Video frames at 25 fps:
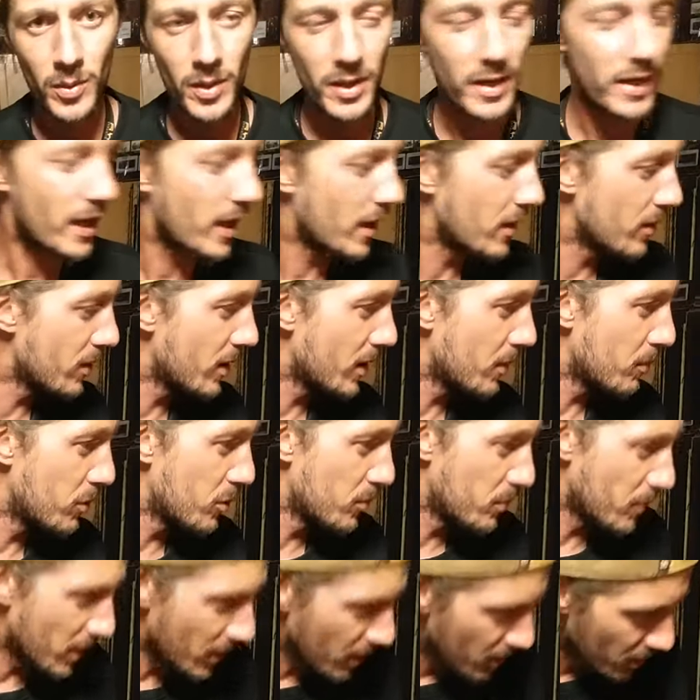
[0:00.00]
the hell did I
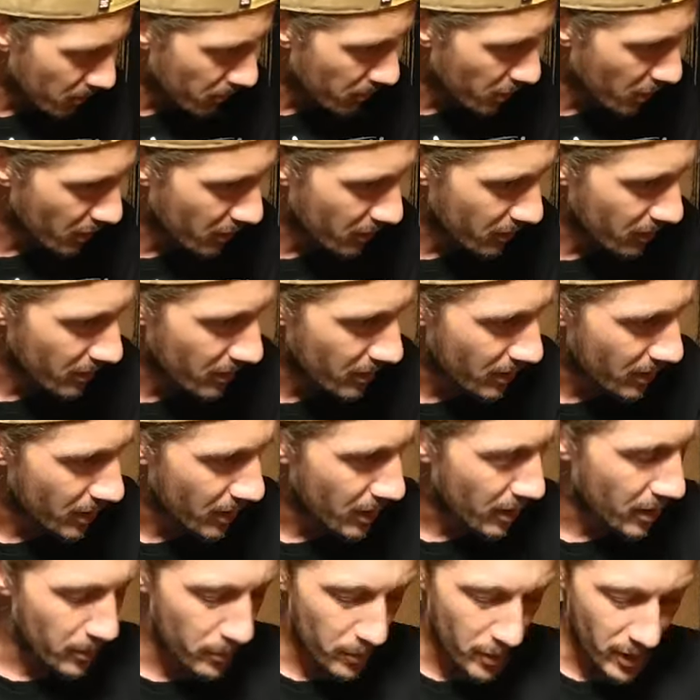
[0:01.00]
put my GoPro?
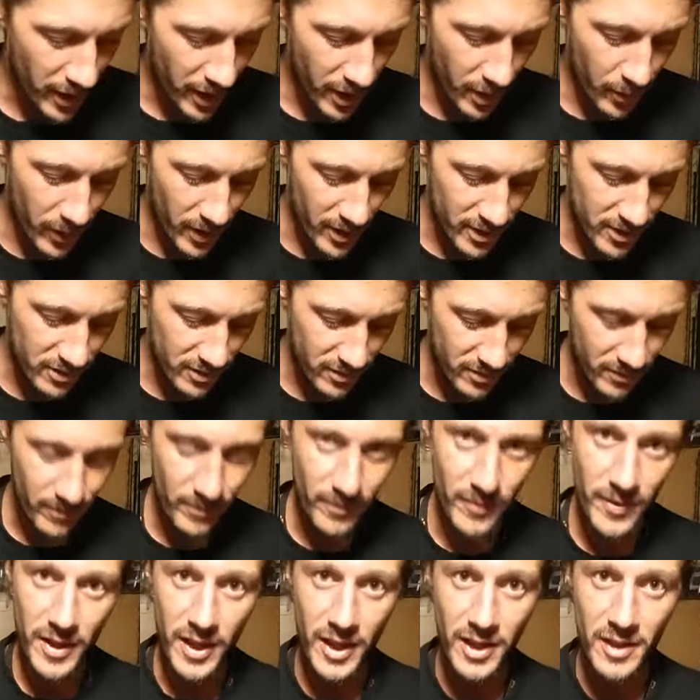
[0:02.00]
But anyways,
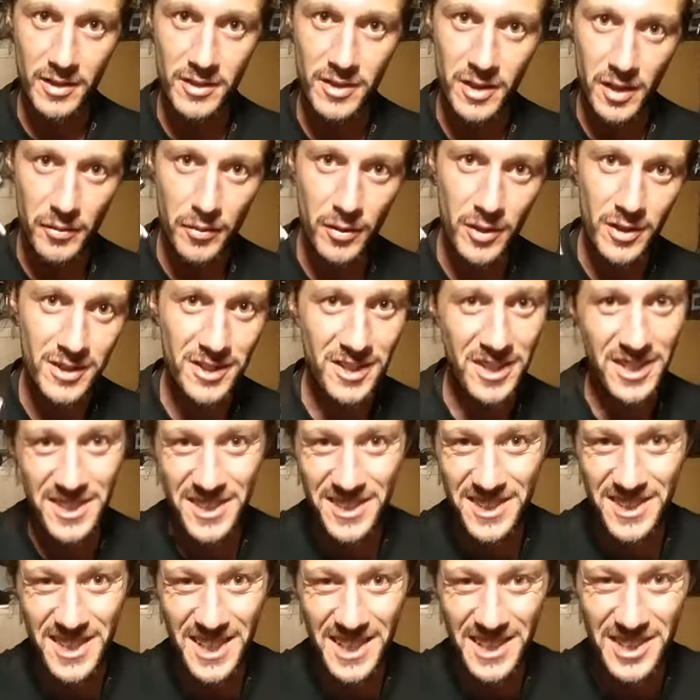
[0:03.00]
okay, say for
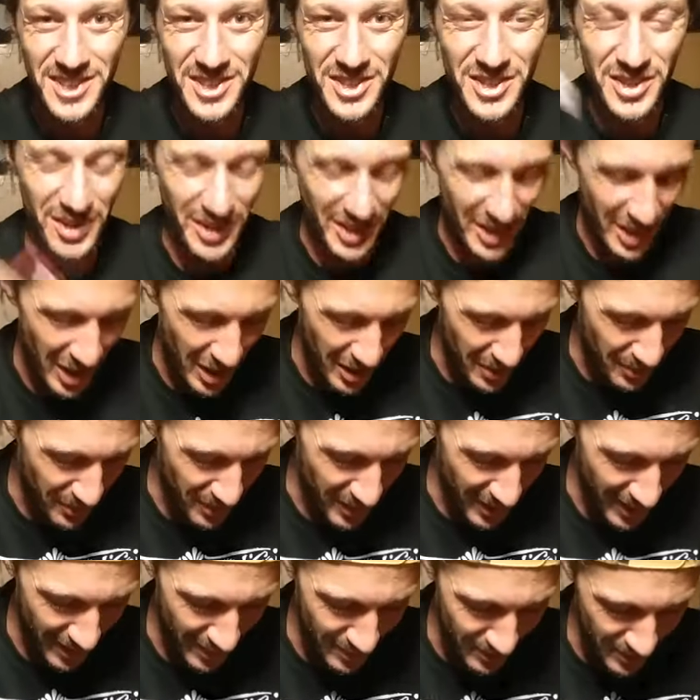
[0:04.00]
instance, this is your
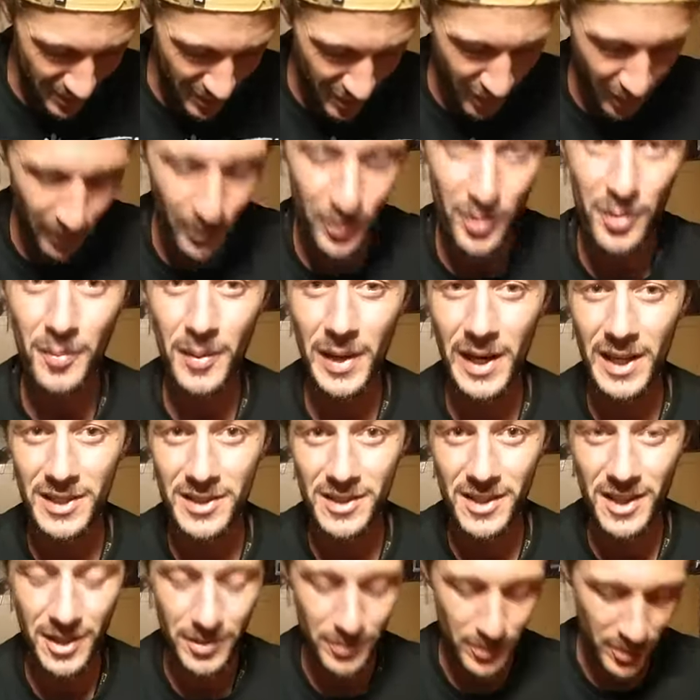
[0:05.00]
GoPro, I'm just
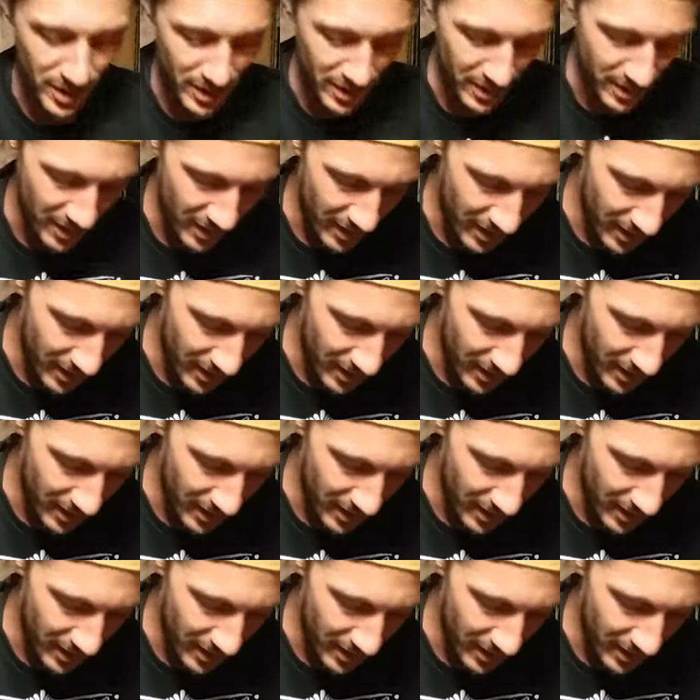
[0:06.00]
compromising here, man.